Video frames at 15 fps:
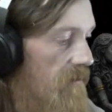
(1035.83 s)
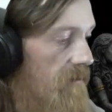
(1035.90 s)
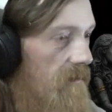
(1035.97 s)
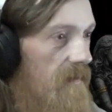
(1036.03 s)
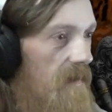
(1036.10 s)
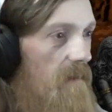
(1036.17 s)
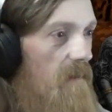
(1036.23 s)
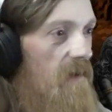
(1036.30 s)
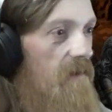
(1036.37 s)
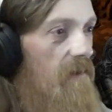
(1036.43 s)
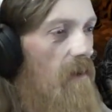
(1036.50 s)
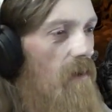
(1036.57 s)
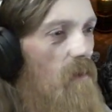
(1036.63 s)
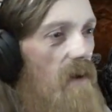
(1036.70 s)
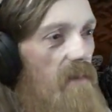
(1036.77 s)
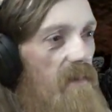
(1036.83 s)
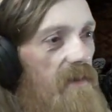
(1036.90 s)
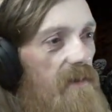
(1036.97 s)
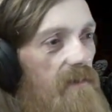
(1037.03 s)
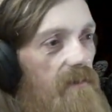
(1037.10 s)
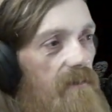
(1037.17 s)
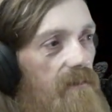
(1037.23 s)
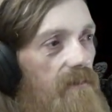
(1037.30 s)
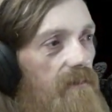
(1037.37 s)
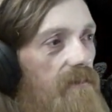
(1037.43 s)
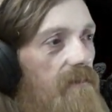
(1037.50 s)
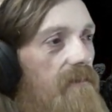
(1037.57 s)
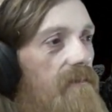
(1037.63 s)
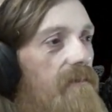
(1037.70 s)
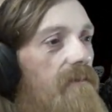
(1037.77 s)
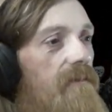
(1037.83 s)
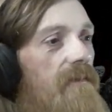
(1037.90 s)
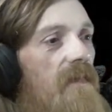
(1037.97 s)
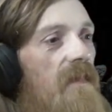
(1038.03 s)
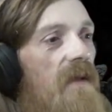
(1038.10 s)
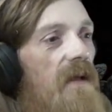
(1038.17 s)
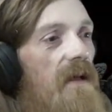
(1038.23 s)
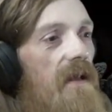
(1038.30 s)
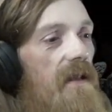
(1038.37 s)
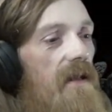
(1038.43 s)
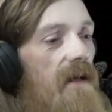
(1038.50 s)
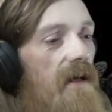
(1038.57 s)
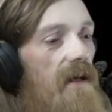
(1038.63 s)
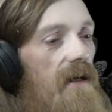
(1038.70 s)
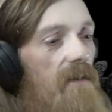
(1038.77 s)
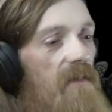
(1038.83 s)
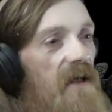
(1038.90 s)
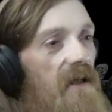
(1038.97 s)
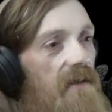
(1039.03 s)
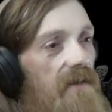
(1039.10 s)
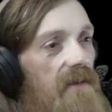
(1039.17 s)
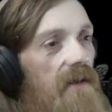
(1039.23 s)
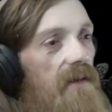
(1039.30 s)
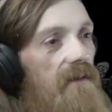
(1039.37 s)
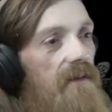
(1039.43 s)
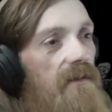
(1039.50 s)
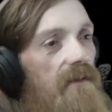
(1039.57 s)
On the wrong weapon. That makes sense.